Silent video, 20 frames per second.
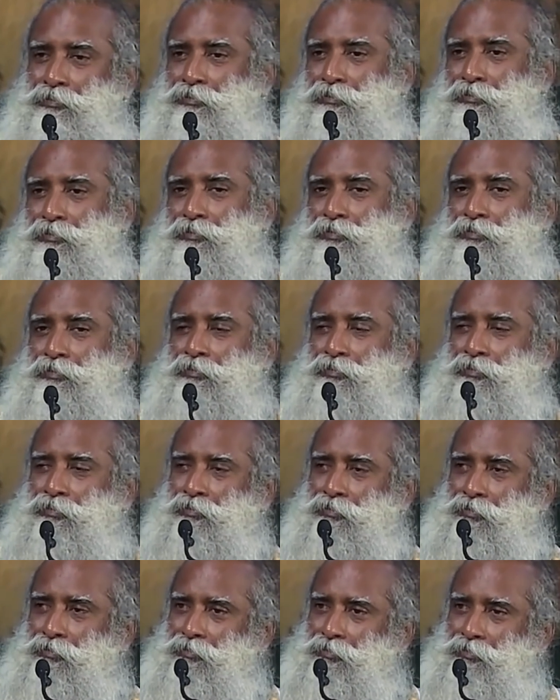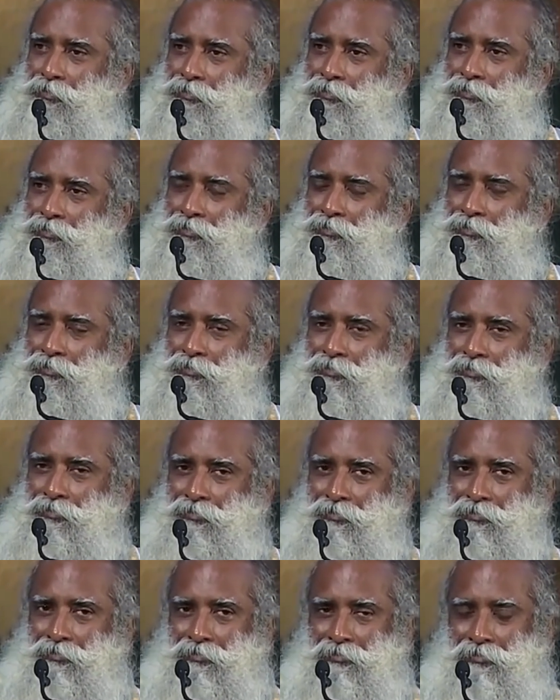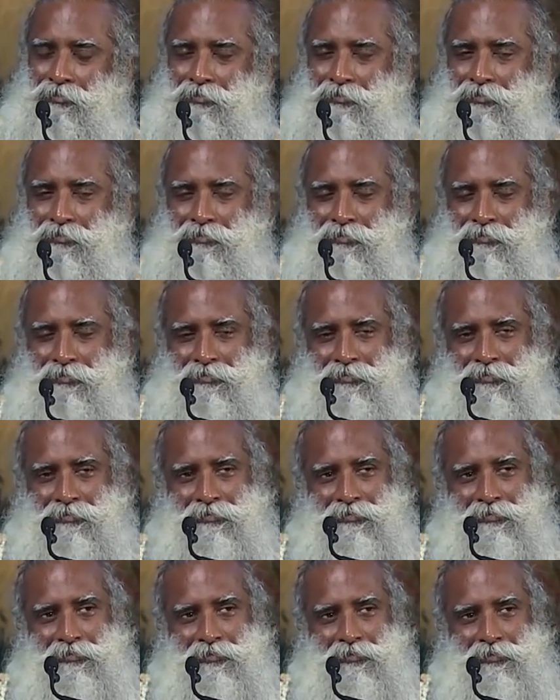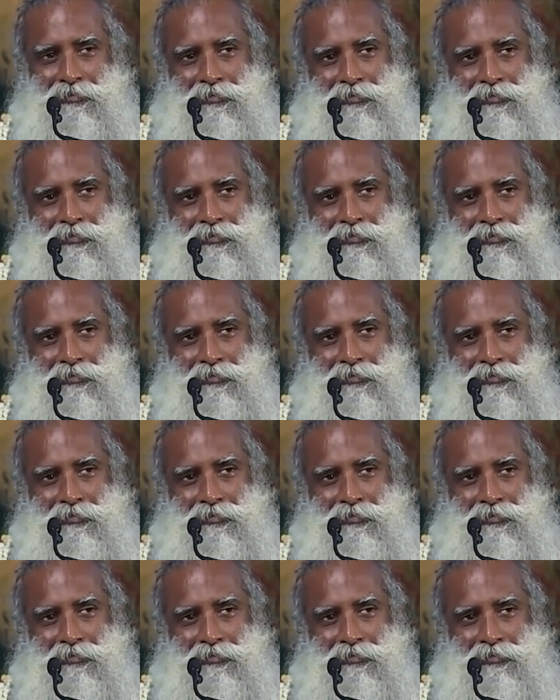[no speech]